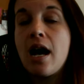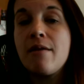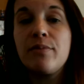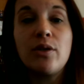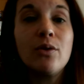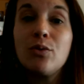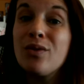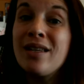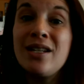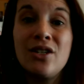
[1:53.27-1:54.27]
So it's
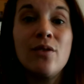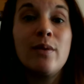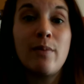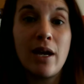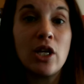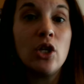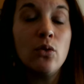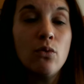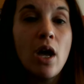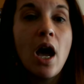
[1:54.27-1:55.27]
really determined by you.
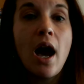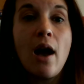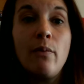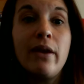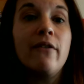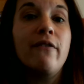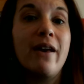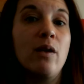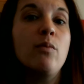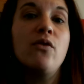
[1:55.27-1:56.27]
I'll be
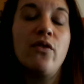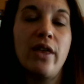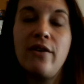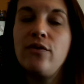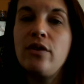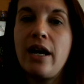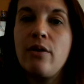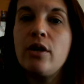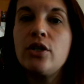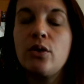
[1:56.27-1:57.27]
available for that full
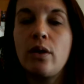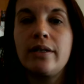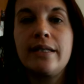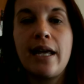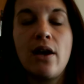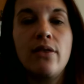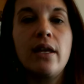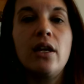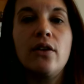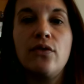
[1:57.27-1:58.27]
hour, so I'll stay on
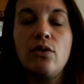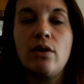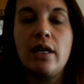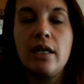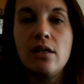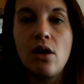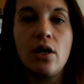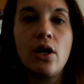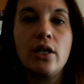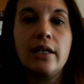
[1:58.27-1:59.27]
there. If you log
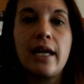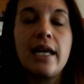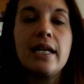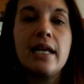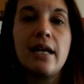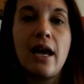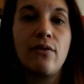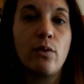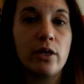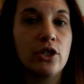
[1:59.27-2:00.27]
on late and have
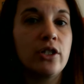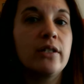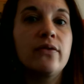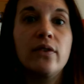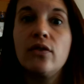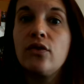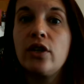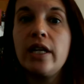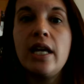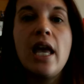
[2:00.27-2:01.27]
questions, feel free.